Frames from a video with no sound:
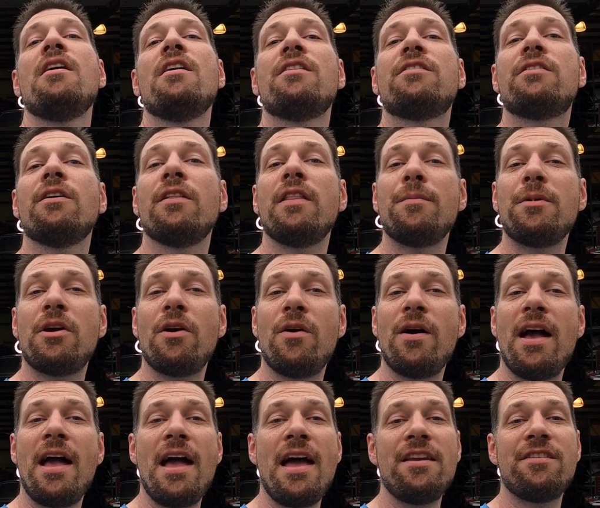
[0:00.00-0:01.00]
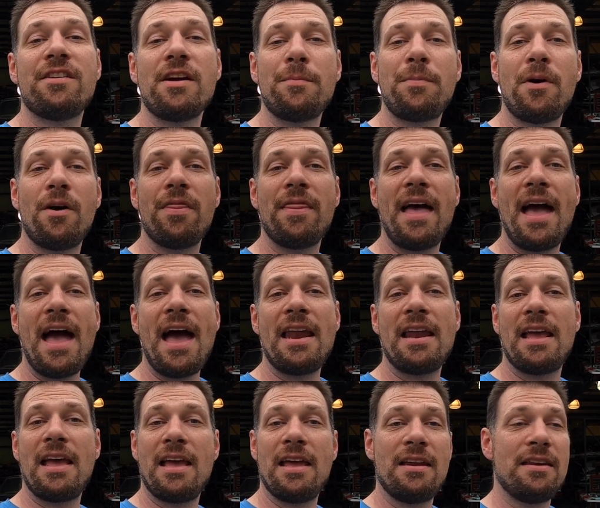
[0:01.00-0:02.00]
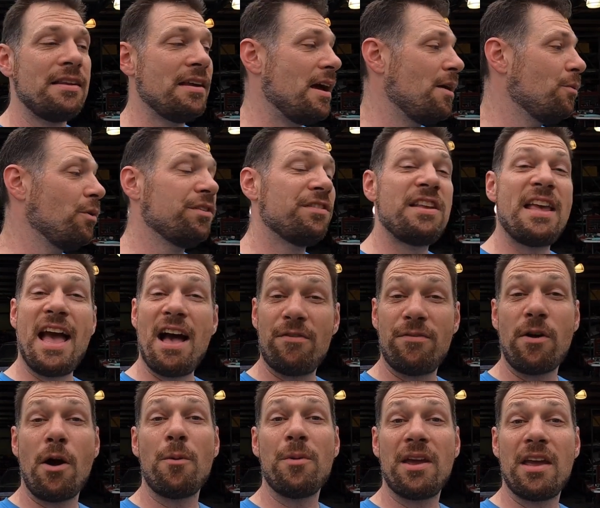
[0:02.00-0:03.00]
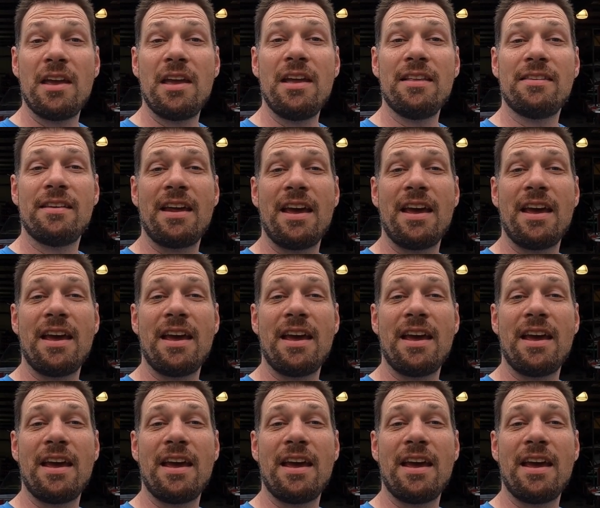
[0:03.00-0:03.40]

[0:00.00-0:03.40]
So let me go ahead, jump on that, and uh, we'll see how far we can get